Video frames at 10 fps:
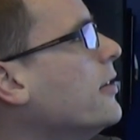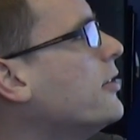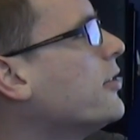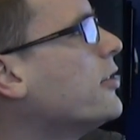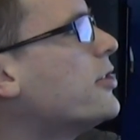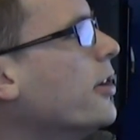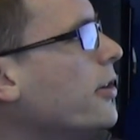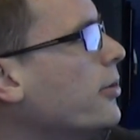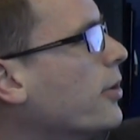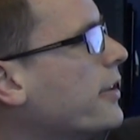just to show
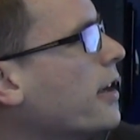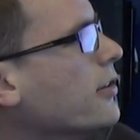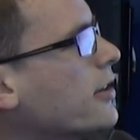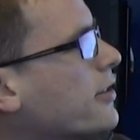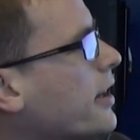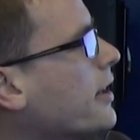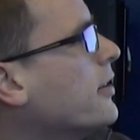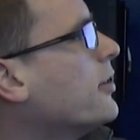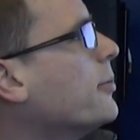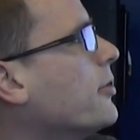you what that looks like
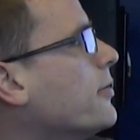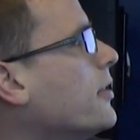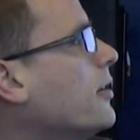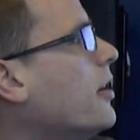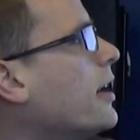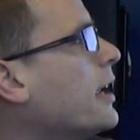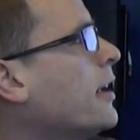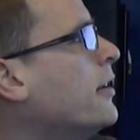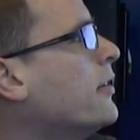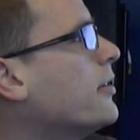in terms of logging
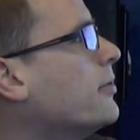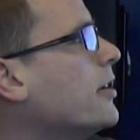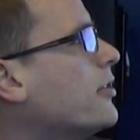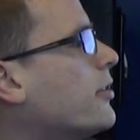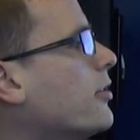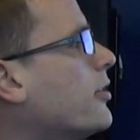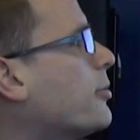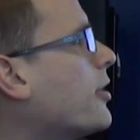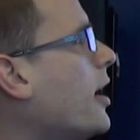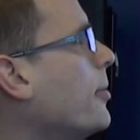in as a registered
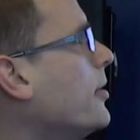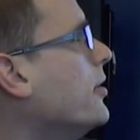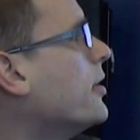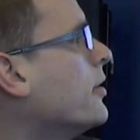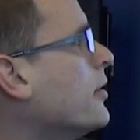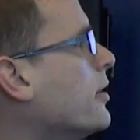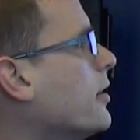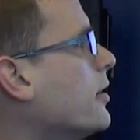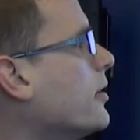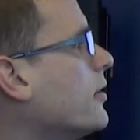subscriber, you can
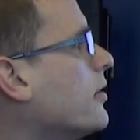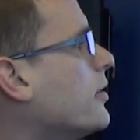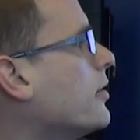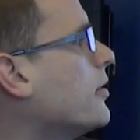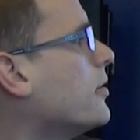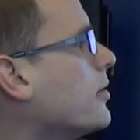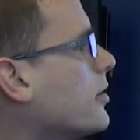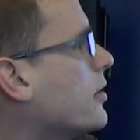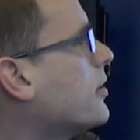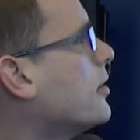
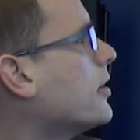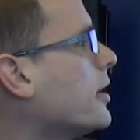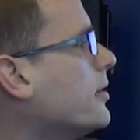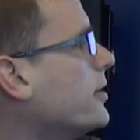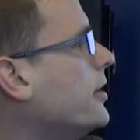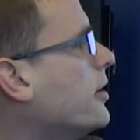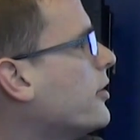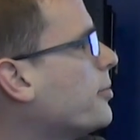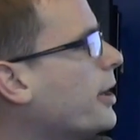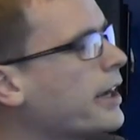click over here on
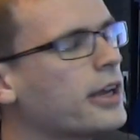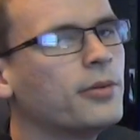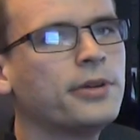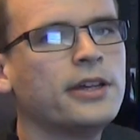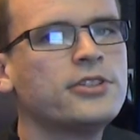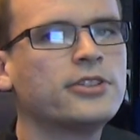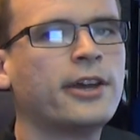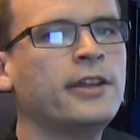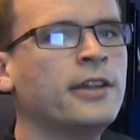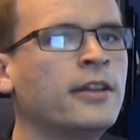this My Account page,
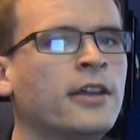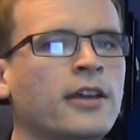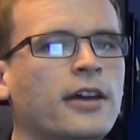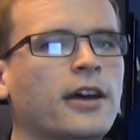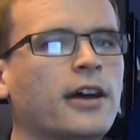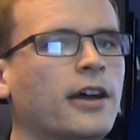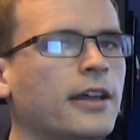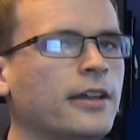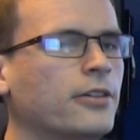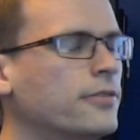sign in,
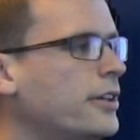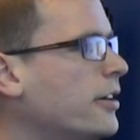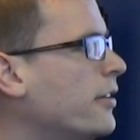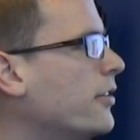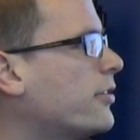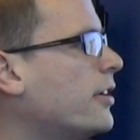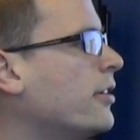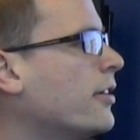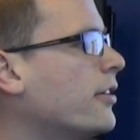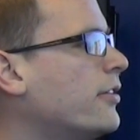and over here on this screen
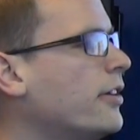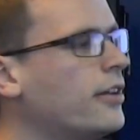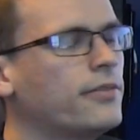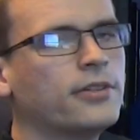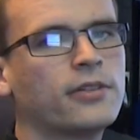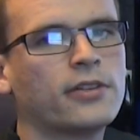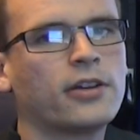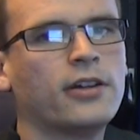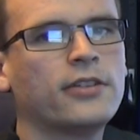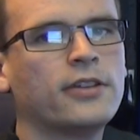you're going to see all of the
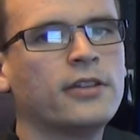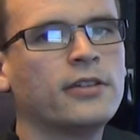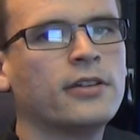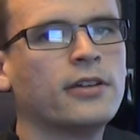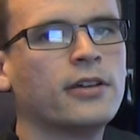content